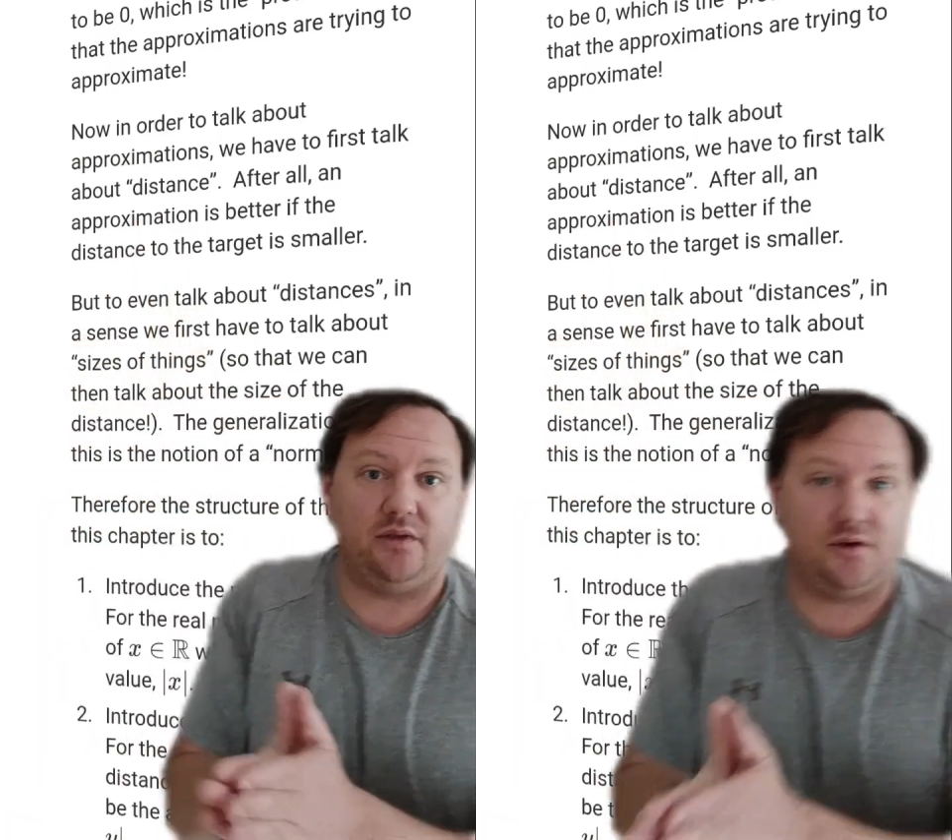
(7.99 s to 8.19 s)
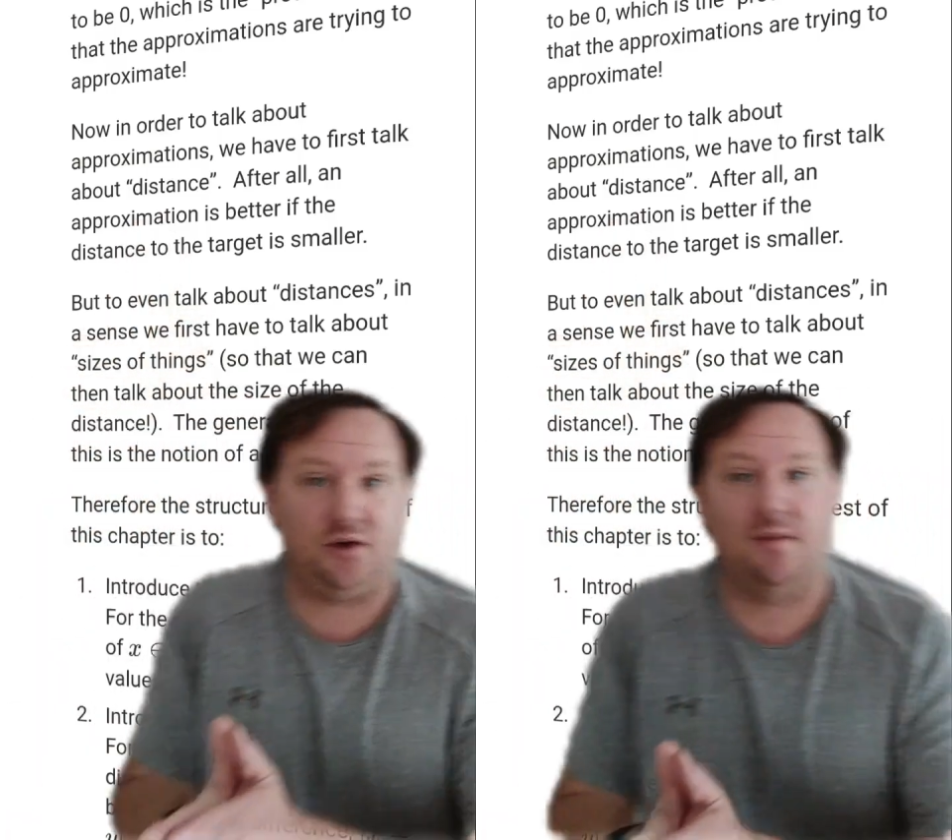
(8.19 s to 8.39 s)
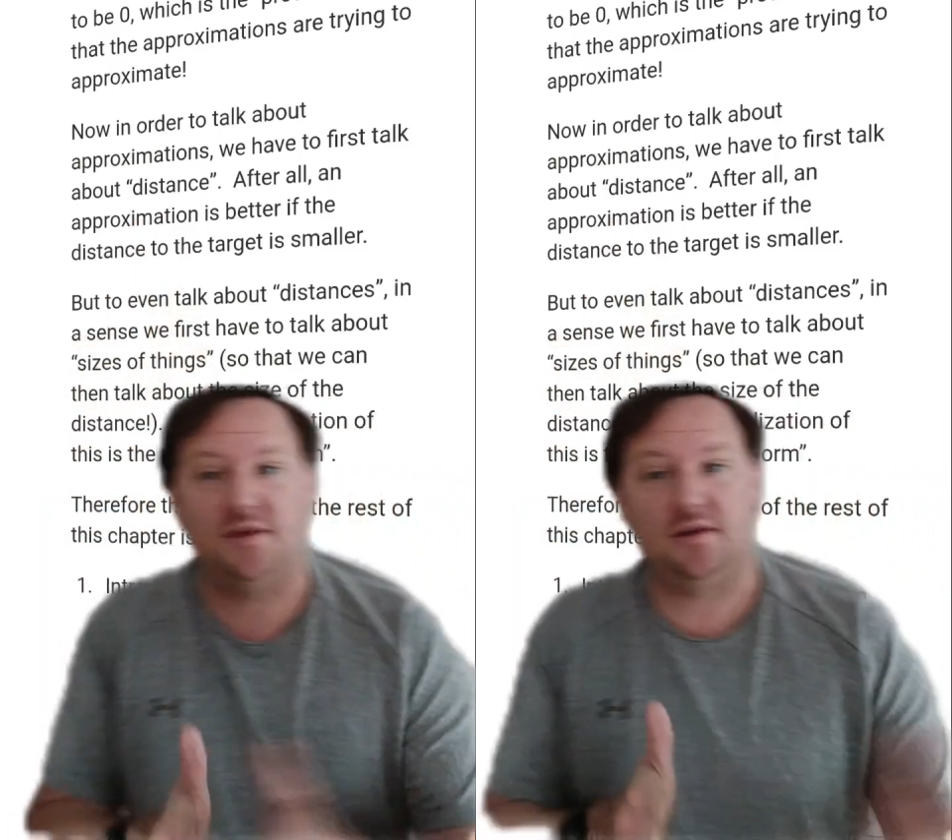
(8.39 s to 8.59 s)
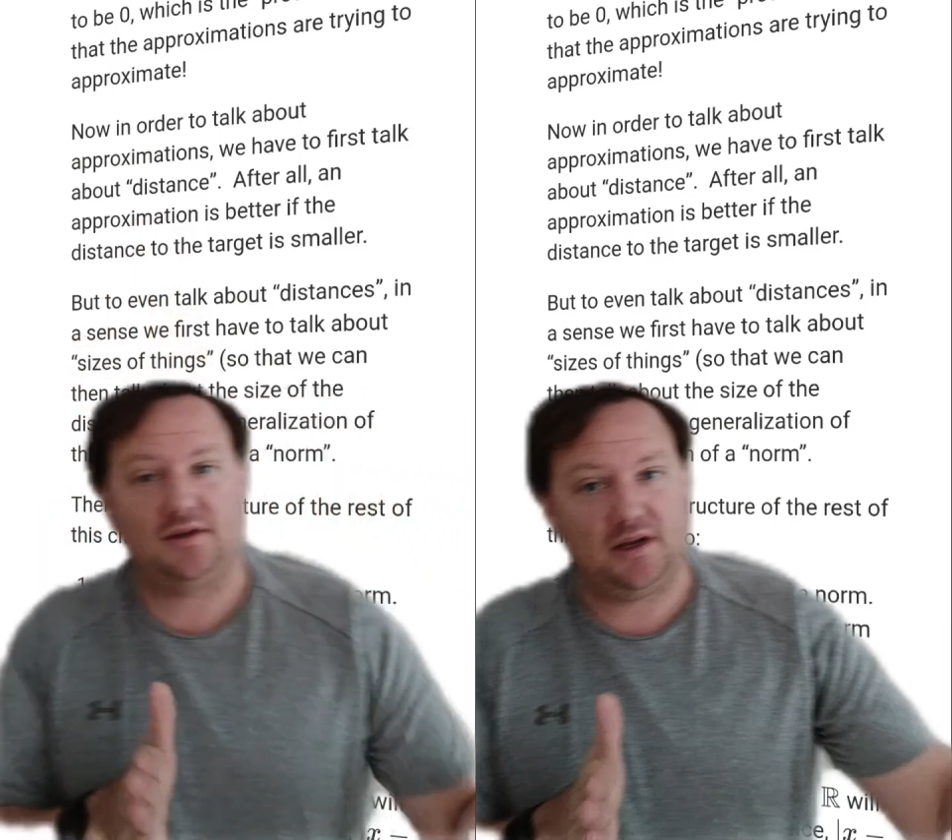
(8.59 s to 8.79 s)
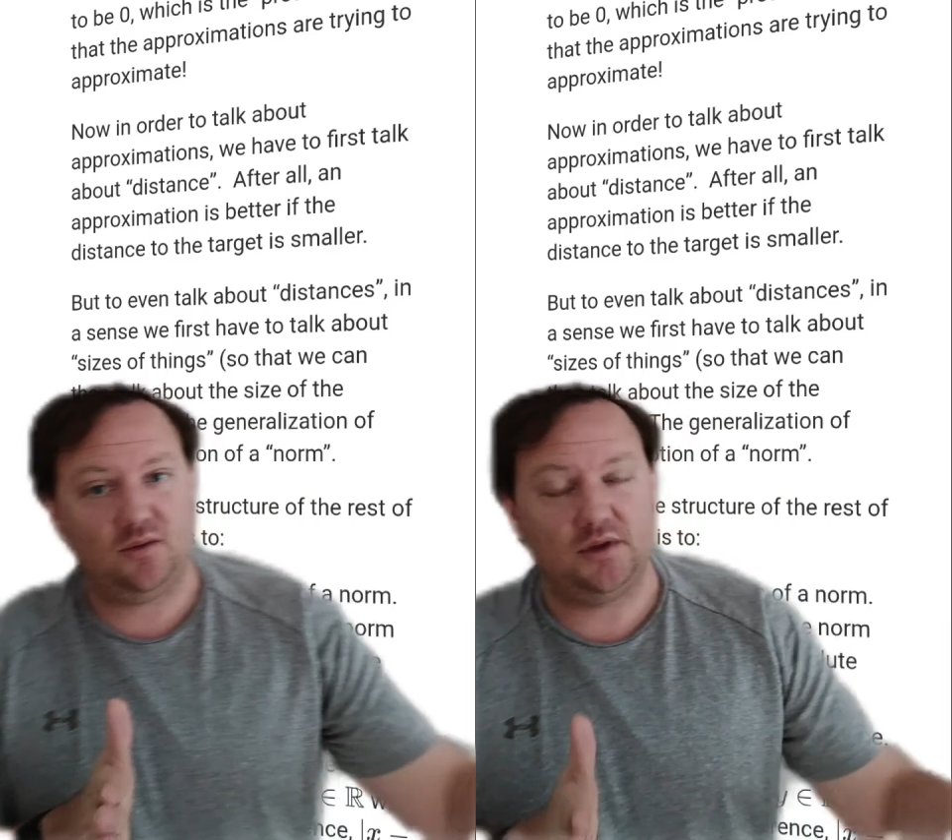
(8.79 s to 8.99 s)
terms in the
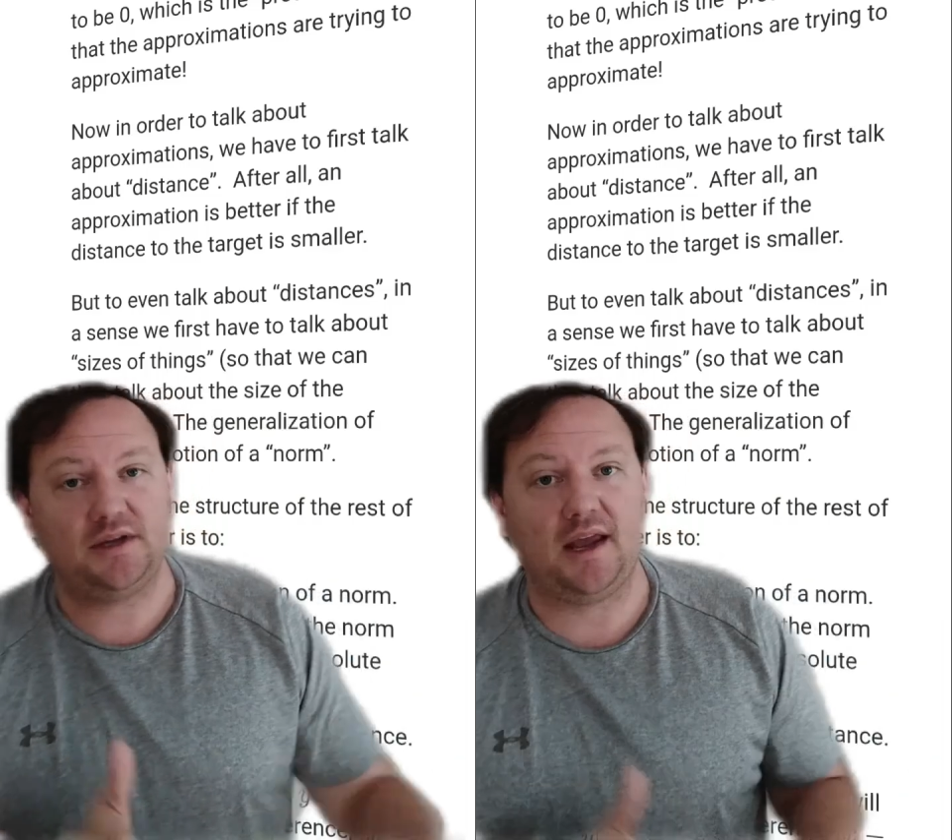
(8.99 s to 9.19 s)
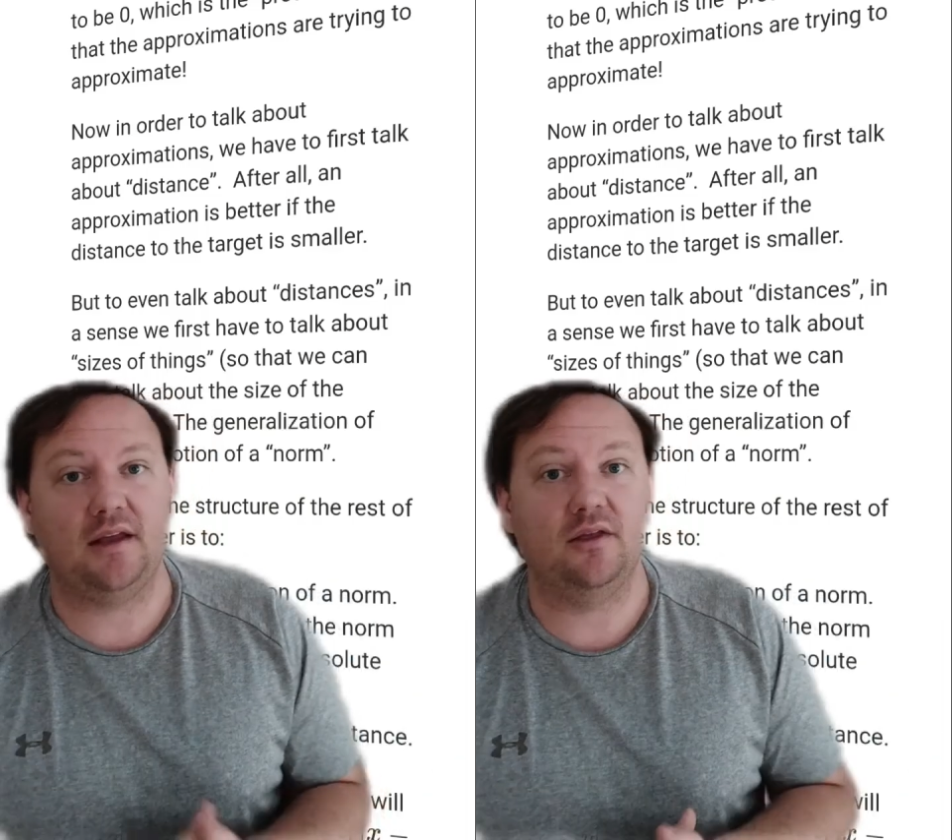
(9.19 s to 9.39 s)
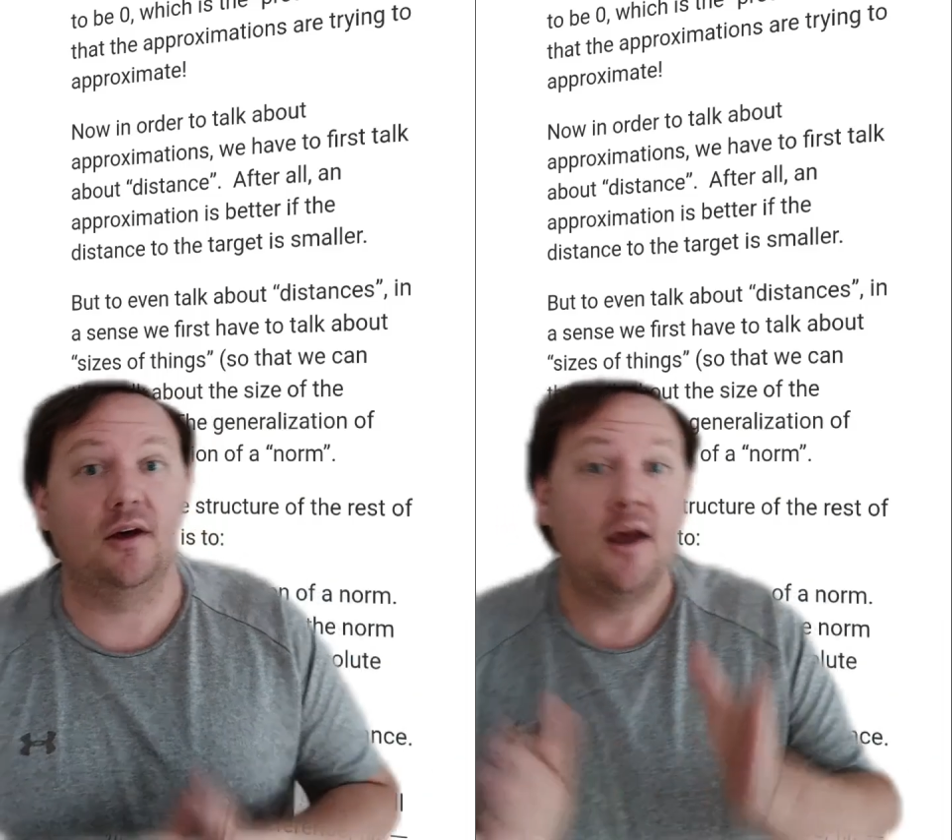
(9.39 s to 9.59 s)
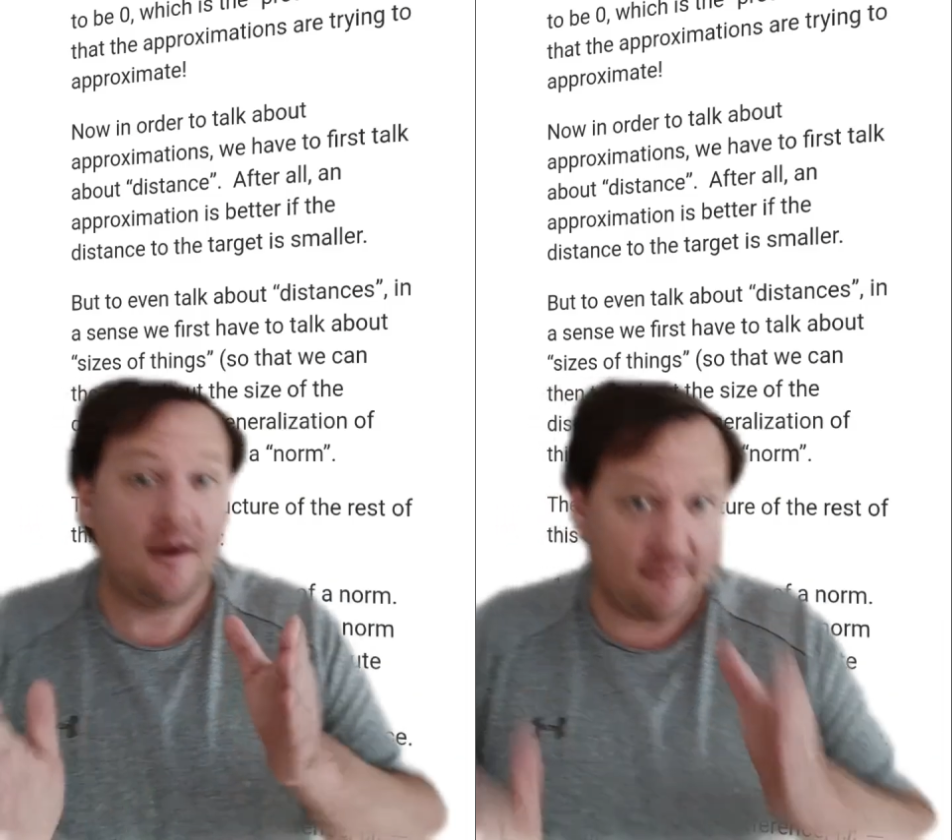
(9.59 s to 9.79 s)
sequence and the